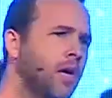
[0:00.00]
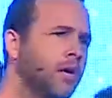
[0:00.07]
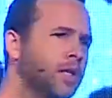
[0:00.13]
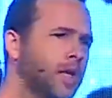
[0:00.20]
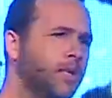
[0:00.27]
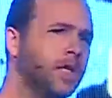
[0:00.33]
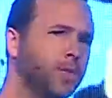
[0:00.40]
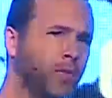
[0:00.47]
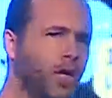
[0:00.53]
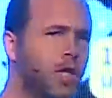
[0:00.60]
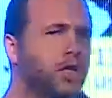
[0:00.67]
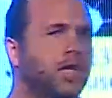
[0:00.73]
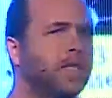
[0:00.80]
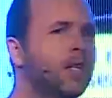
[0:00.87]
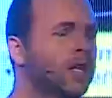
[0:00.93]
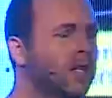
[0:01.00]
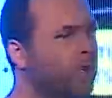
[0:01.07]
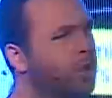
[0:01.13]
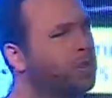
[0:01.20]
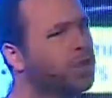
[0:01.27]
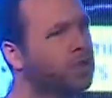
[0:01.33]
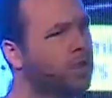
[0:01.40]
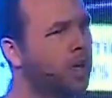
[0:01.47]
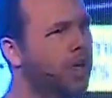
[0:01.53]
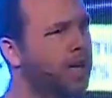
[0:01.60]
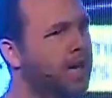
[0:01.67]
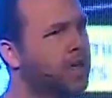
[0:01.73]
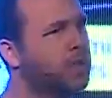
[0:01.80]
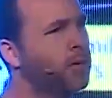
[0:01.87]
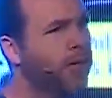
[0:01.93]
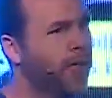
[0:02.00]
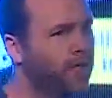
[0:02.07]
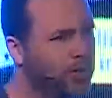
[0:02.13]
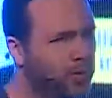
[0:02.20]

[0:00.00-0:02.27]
some of these blockchain technologies are kind of doing that.